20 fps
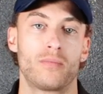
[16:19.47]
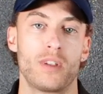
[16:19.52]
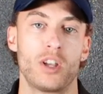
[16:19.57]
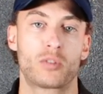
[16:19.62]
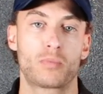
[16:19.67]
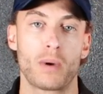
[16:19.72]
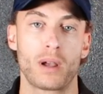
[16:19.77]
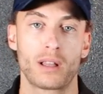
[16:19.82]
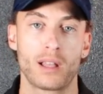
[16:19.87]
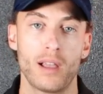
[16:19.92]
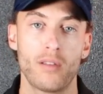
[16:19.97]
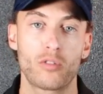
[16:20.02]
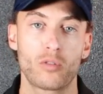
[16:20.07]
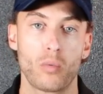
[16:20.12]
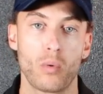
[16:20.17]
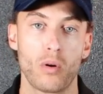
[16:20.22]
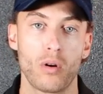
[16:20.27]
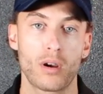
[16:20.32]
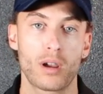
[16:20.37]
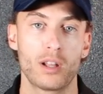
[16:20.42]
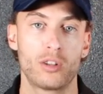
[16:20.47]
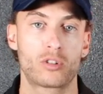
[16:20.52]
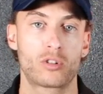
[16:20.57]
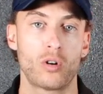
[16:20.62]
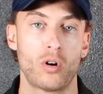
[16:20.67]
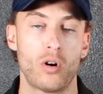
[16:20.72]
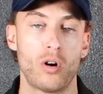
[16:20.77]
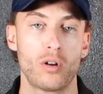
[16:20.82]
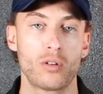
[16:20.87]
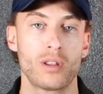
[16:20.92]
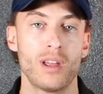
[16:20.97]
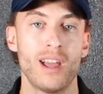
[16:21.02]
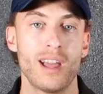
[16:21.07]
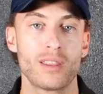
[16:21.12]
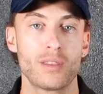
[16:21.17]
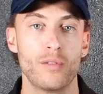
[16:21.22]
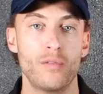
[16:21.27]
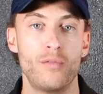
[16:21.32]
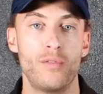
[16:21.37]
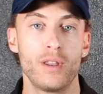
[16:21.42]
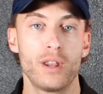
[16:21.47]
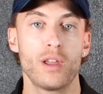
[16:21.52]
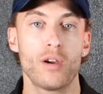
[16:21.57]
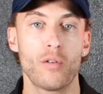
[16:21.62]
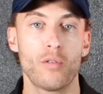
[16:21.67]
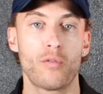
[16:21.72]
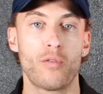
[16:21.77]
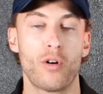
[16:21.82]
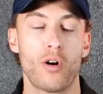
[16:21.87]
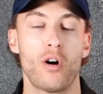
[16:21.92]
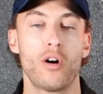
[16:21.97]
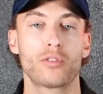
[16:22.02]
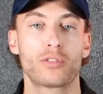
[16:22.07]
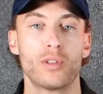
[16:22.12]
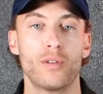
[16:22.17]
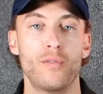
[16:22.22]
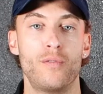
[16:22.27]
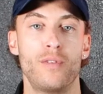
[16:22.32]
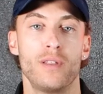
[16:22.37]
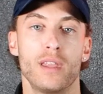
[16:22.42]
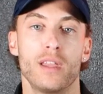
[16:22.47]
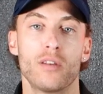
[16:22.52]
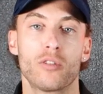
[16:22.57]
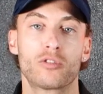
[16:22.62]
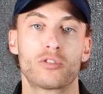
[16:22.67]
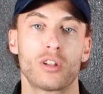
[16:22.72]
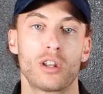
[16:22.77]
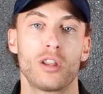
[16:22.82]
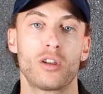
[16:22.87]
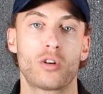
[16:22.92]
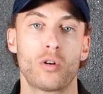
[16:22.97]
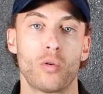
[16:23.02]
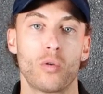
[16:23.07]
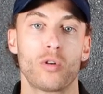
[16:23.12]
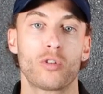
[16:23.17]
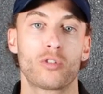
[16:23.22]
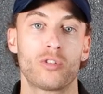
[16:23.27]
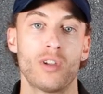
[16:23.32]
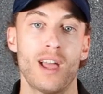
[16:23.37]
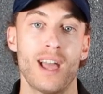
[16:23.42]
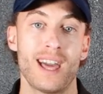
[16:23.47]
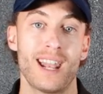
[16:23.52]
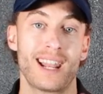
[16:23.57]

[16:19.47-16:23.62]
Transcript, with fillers: It's my life's work. It's called the Video Vault, the Video Study course,